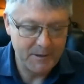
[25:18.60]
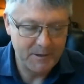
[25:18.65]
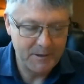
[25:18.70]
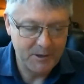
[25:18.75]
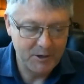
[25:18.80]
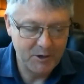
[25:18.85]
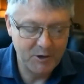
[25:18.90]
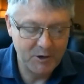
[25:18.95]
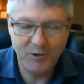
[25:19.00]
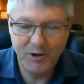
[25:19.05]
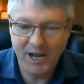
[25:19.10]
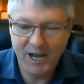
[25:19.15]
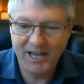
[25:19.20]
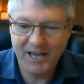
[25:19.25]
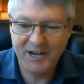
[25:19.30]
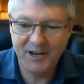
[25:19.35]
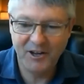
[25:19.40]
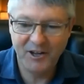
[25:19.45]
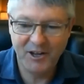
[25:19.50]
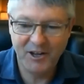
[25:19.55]
who
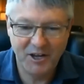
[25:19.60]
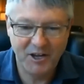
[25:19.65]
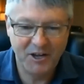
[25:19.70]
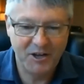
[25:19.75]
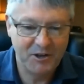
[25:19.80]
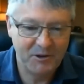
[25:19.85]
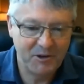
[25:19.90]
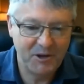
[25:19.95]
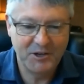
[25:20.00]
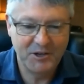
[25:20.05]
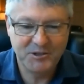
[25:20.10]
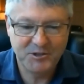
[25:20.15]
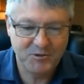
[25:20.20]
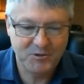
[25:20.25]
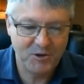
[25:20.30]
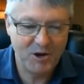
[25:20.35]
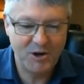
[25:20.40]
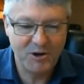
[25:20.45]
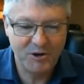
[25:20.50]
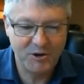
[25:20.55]
had a
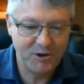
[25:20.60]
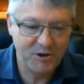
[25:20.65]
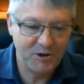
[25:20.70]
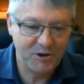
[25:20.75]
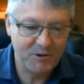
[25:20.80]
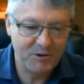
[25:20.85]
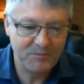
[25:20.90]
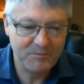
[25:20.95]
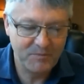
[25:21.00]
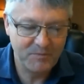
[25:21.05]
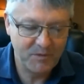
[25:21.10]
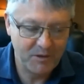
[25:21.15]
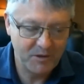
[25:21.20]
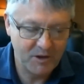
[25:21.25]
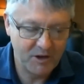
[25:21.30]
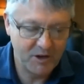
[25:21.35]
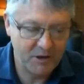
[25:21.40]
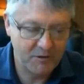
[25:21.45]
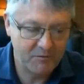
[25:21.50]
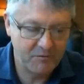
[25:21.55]
stronger
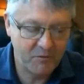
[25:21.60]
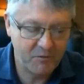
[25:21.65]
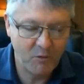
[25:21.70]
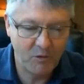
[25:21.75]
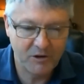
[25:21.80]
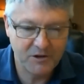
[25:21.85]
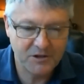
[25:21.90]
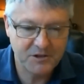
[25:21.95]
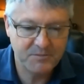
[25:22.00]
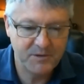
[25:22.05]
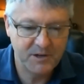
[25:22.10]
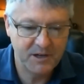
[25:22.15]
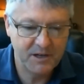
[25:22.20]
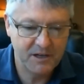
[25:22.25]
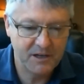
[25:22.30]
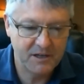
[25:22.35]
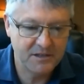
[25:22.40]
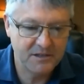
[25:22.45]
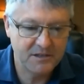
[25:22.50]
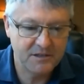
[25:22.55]
force,
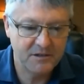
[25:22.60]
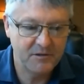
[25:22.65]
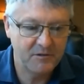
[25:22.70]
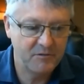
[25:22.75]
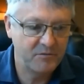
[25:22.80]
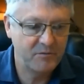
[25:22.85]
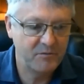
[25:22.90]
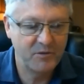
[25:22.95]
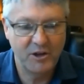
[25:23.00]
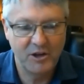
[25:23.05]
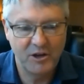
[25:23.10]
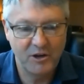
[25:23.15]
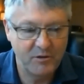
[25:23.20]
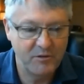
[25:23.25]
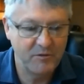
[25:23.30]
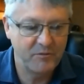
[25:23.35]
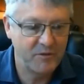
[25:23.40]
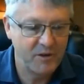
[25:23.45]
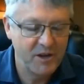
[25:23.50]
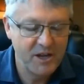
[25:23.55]
because of
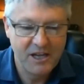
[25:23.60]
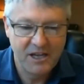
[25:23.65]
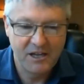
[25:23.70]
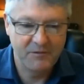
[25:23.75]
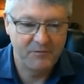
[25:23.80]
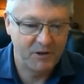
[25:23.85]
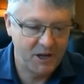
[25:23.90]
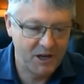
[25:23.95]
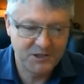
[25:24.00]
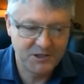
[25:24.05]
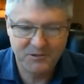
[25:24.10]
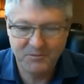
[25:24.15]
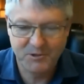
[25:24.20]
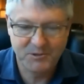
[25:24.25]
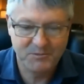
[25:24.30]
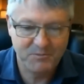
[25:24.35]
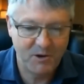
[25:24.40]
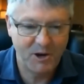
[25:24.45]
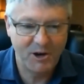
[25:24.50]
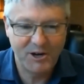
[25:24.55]
if a
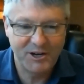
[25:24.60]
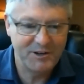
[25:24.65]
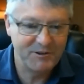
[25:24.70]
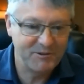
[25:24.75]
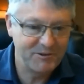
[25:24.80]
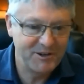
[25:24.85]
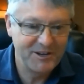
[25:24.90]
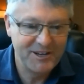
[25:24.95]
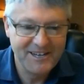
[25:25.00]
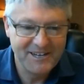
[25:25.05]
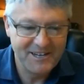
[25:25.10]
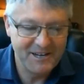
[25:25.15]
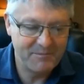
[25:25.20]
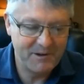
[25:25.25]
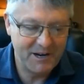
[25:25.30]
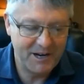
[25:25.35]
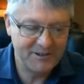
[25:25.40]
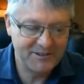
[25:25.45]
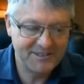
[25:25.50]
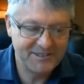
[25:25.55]
customer's barking
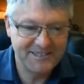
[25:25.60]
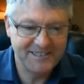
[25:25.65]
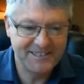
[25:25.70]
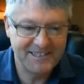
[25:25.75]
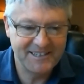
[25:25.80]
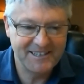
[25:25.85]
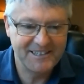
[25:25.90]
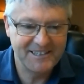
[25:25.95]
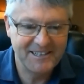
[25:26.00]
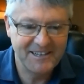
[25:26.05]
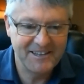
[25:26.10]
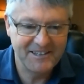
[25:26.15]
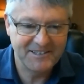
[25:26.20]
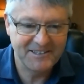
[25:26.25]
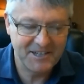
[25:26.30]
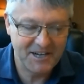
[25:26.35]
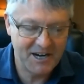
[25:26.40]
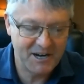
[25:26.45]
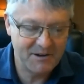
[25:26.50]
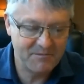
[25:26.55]
about the
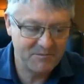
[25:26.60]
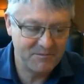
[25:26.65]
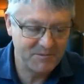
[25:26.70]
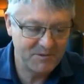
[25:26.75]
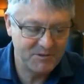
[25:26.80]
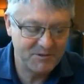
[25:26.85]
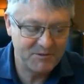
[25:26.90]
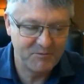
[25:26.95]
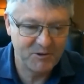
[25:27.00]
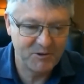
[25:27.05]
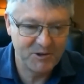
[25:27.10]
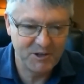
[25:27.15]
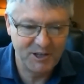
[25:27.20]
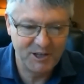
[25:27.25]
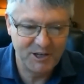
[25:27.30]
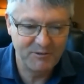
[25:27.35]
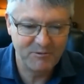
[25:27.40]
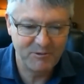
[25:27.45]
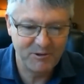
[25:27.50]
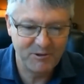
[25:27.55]
time for
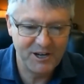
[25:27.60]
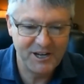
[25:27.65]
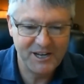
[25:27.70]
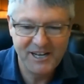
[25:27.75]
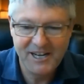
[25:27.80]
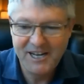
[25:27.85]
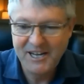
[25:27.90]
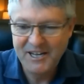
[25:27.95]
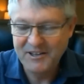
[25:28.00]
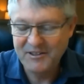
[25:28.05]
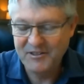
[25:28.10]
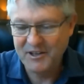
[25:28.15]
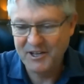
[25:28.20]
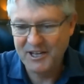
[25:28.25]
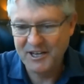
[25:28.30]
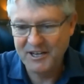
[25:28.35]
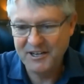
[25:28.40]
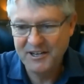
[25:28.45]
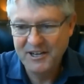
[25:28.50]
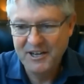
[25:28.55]
delivery, then